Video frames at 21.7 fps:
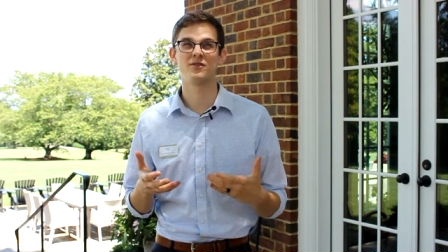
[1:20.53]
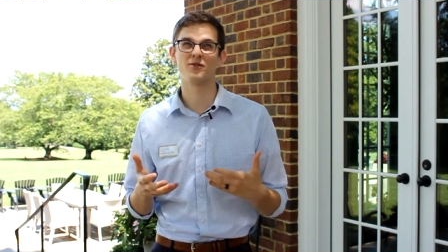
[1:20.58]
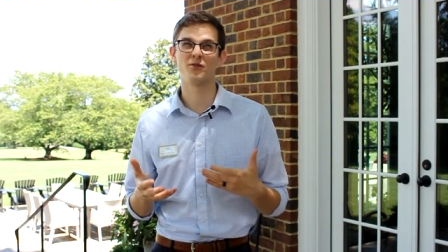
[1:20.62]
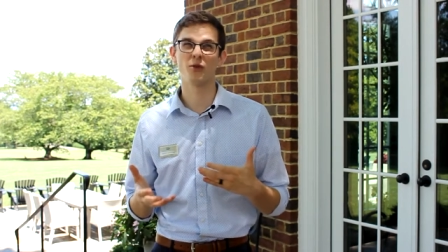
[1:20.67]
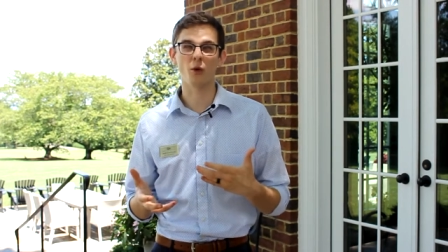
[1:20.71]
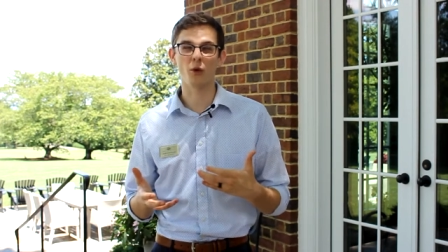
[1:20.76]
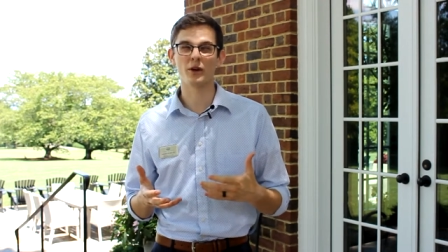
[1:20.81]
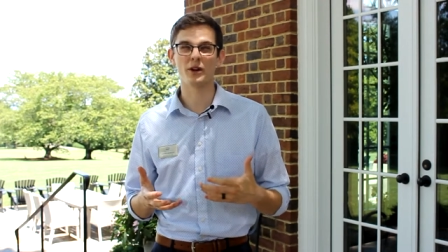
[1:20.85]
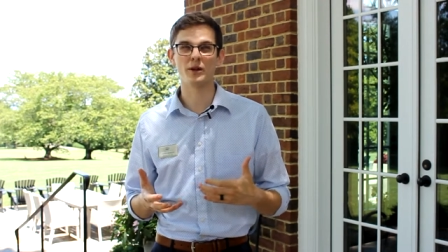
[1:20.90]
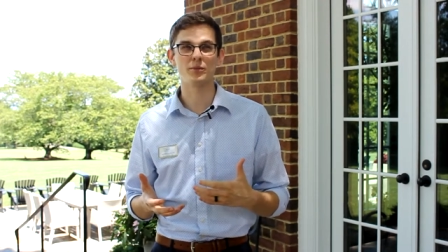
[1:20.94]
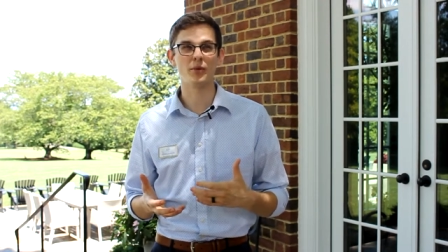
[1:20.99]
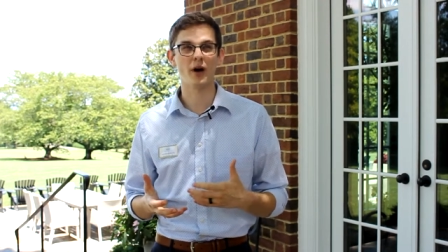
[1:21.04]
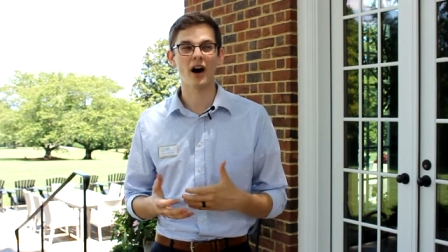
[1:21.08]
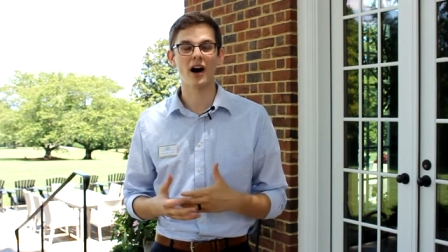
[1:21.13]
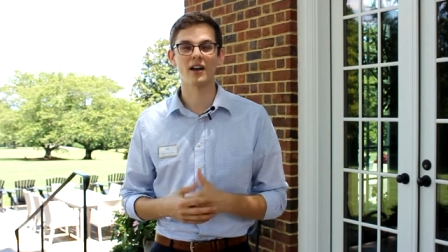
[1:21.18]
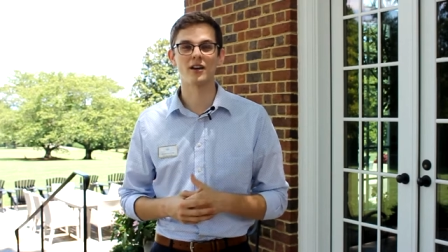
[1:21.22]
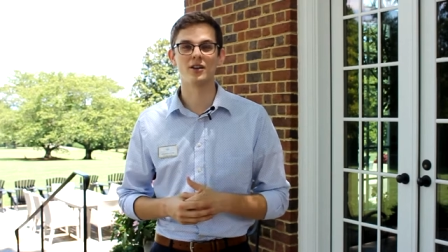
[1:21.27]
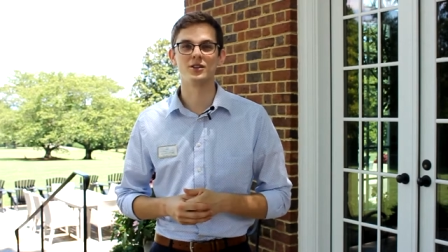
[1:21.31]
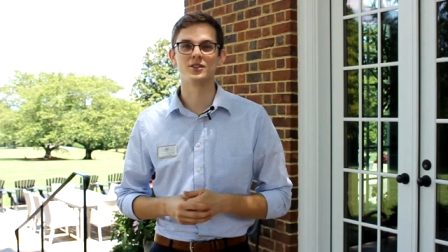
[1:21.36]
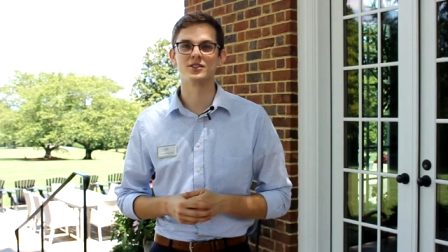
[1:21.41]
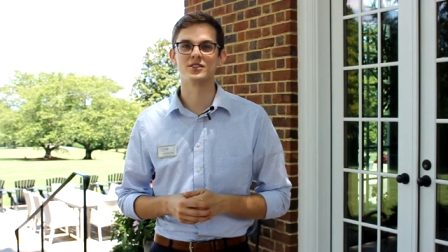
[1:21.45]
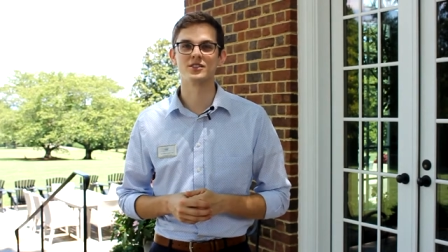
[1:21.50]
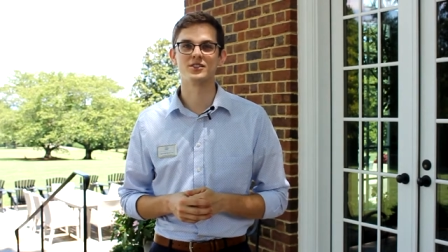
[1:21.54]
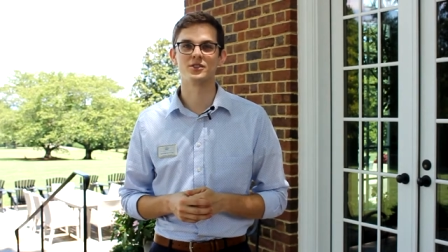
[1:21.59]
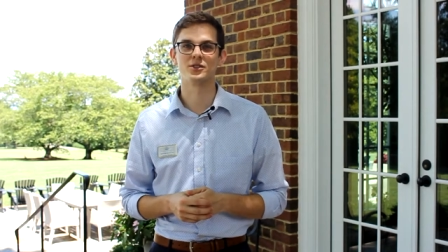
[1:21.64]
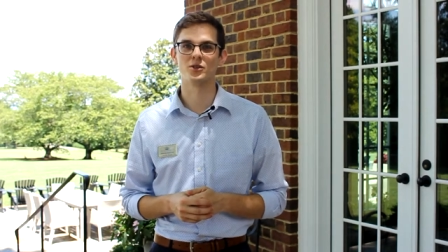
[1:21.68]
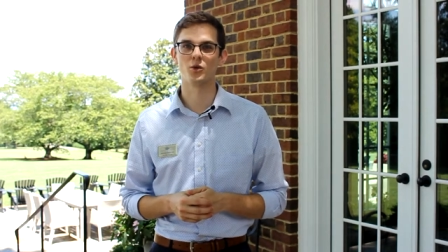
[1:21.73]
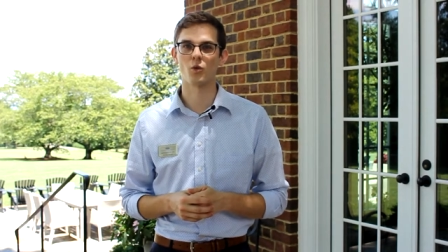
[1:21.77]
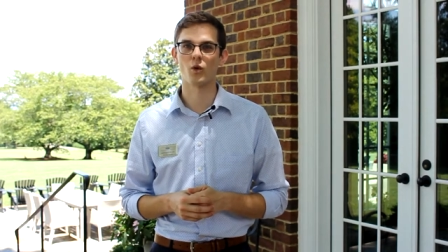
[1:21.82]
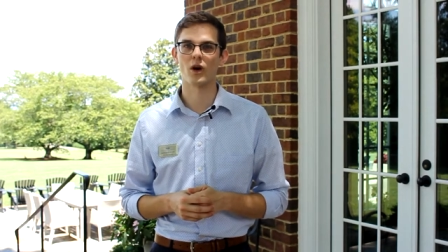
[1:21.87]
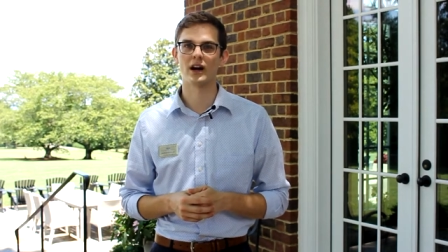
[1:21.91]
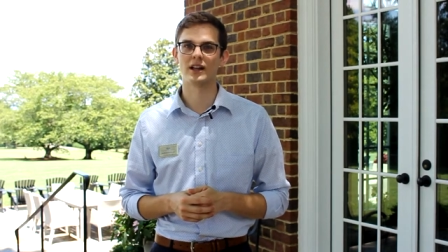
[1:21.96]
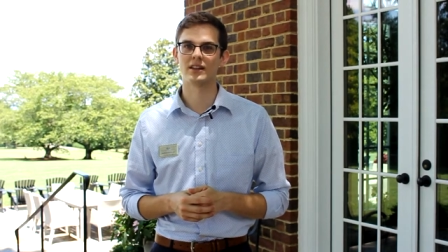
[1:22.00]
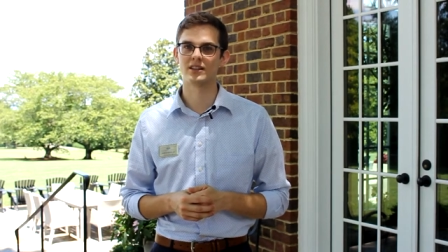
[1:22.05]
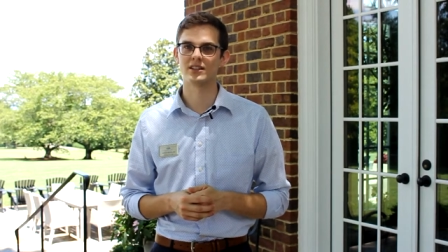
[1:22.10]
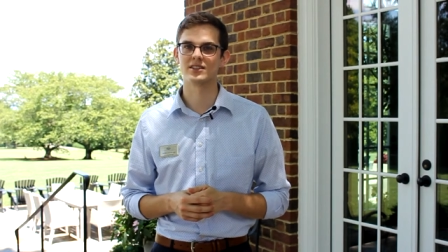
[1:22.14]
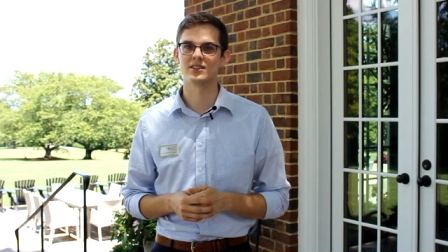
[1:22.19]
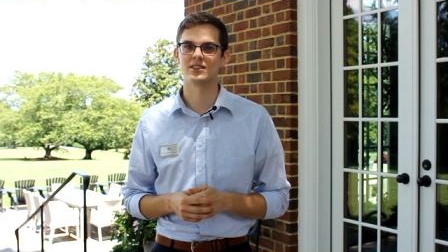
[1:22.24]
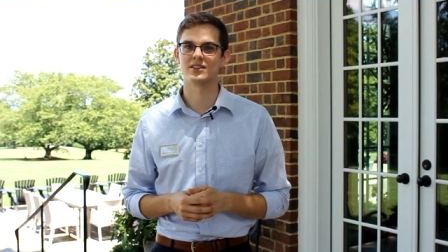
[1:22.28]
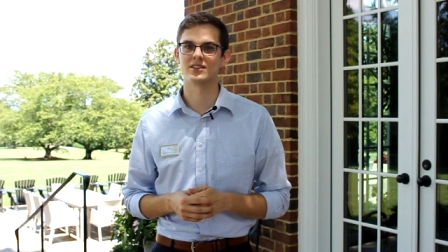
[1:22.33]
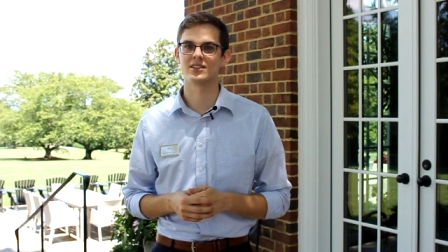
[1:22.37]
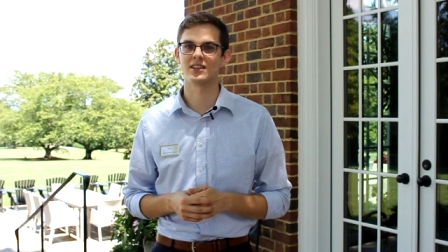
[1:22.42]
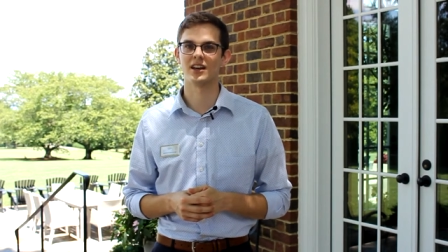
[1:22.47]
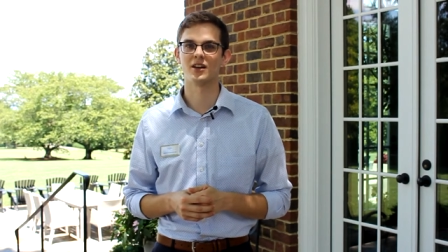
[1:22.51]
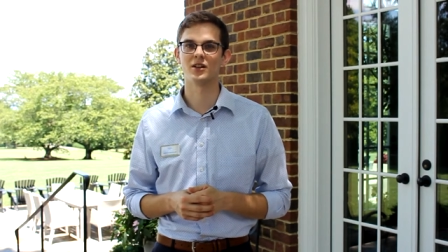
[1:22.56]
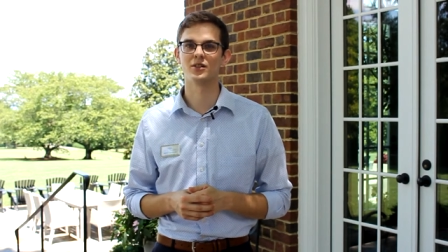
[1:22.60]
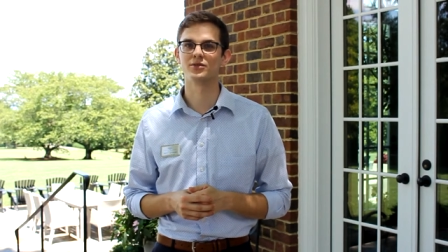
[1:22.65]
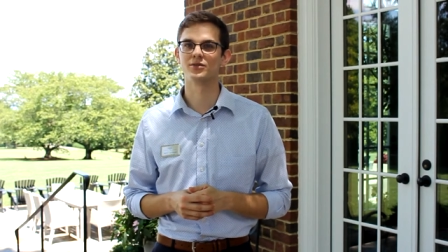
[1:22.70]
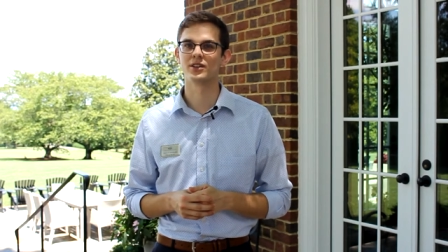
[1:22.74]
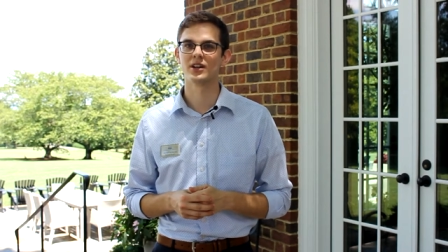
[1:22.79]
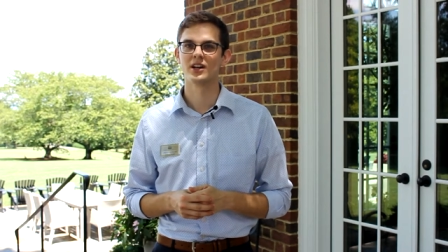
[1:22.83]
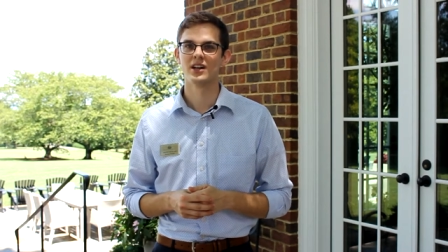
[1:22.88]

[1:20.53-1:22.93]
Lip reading: 40 bottles to the wine list itself.